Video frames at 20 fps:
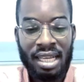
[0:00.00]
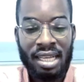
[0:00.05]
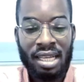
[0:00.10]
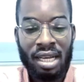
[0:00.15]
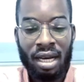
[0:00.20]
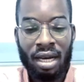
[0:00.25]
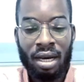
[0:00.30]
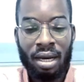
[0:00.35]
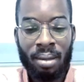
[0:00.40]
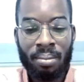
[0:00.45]

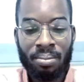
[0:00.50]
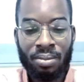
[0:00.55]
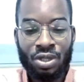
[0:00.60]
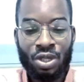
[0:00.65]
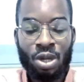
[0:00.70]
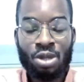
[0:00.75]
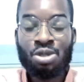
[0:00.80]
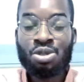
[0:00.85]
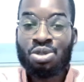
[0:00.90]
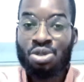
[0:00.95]
um,
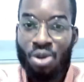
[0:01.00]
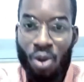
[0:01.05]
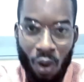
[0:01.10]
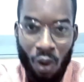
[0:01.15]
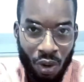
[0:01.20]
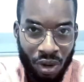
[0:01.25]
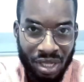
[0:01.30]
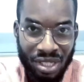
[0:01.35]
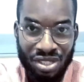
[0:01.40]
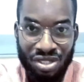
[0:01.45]
your
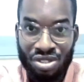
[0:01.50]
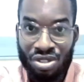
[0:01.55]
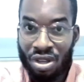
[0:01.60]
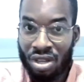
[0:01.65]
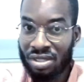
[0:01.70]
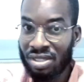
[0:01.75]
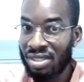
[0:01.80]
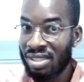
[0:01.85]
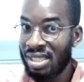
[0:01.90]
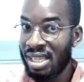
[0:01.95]
soul is
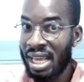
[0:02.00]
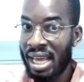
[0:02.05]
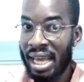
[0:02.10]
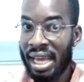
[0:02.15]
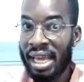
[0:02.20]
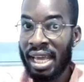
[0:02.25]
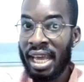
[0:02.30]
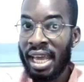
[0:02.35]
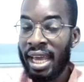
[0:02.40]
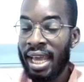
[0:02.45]
not
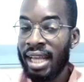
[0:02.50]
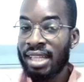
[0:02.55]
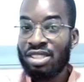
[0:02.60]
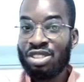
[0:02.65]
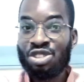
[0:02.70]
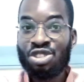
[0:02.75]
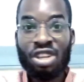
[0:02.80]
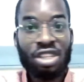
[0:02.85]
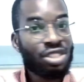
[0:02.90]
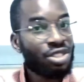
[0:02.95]
there, it
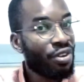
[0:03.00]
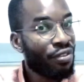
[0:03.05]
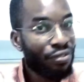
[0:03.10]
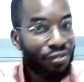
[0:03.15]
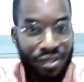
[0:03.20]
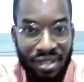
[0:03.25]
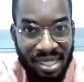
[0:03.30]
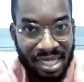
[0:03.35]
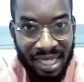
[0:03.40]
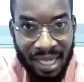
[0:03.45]
is just your
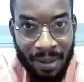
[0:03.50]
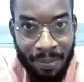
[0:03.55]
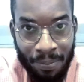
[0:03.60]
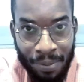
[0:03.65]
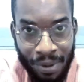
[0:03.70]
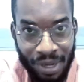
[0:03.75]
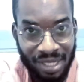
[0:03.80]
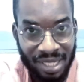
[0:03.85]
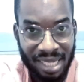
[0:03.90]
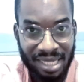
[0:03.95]
physical
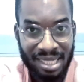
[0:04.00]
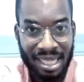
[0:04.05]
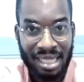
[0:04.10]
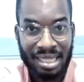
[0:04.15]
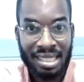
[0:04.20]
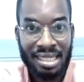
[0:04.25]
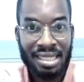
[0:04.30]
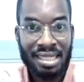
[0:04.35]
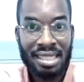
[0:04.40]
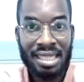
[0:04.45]
presence
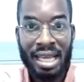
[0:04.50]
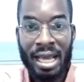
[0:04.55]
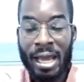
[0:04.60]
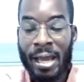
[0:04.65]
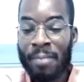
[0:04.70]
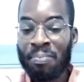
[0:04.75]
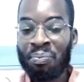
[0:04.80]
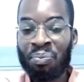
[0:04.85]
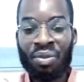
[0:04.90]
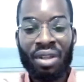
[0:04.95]
that is
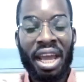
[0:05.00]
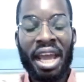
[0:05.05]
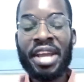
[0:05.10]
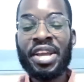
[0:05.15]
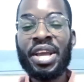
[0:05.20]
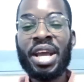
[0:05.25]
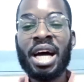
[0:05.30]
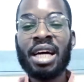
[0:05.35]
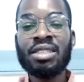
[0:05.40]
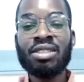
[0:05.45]
there, and
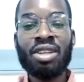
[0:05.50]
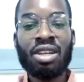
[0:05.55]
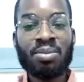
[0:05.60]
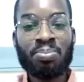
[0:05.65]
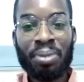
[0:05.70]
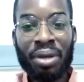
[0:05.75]
you are not